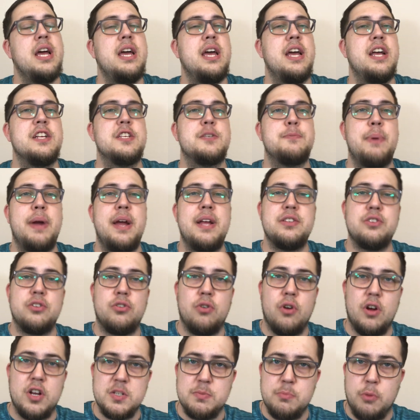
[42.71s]
It spans
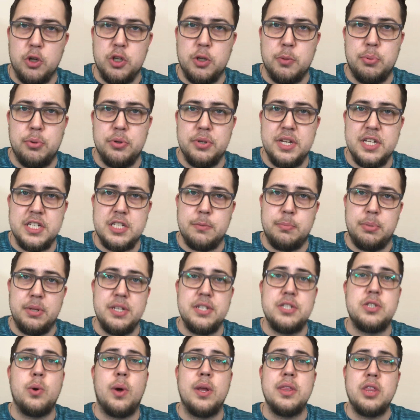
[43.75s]
across multiple
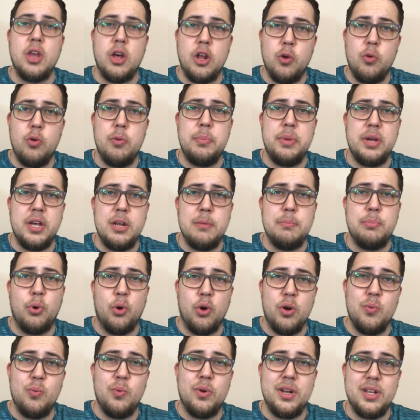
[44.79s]
disciplines, so I thought it would be an
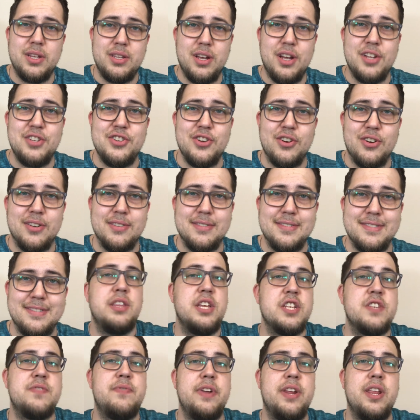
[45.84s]
important one to touch on.
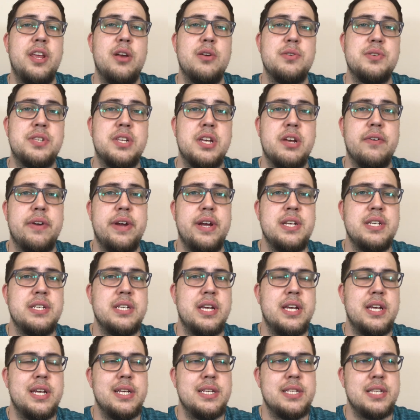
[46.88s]
This video series
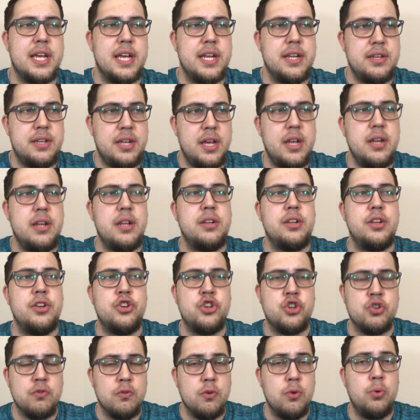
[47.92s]
is intended to
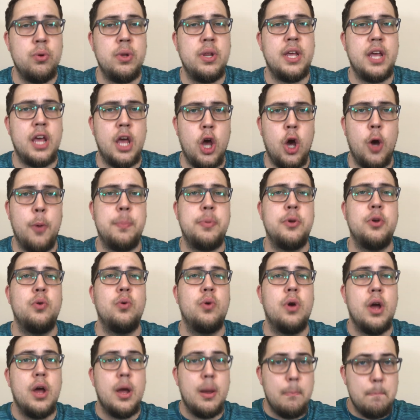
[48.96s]
truly help you
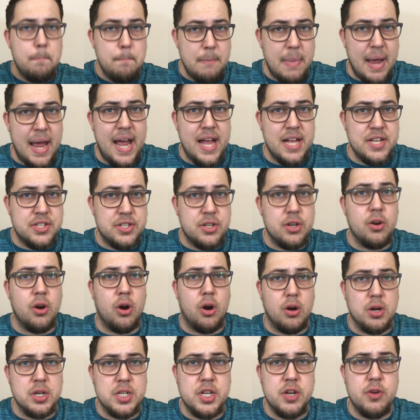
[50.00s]
master
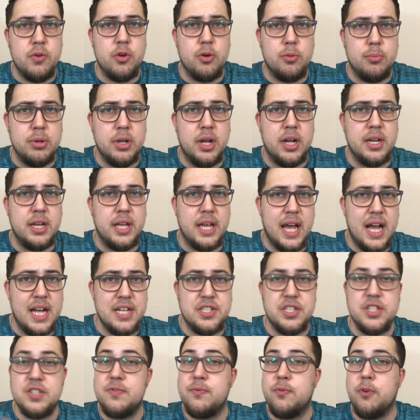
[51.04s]
arterial blood
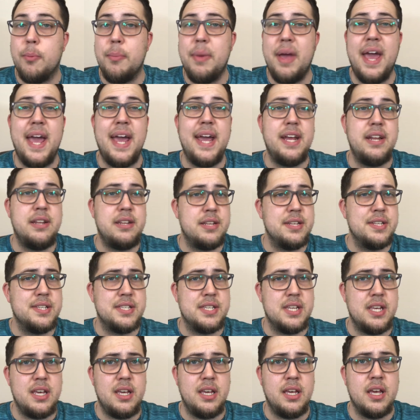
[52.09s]
gases from A to
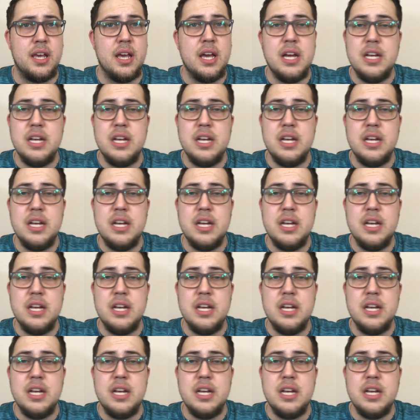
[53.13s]
Z.